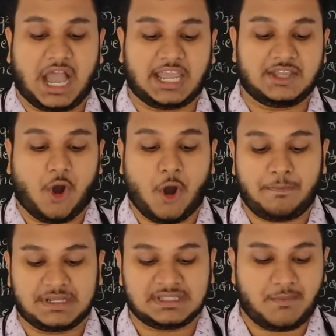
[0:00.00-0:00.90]
I
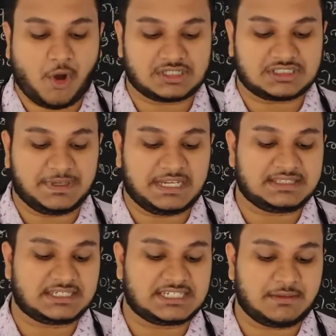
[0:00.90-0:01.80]
opened the box
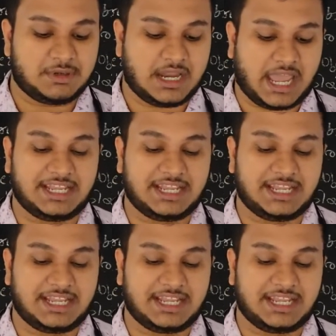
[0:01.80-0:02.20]
beneath the table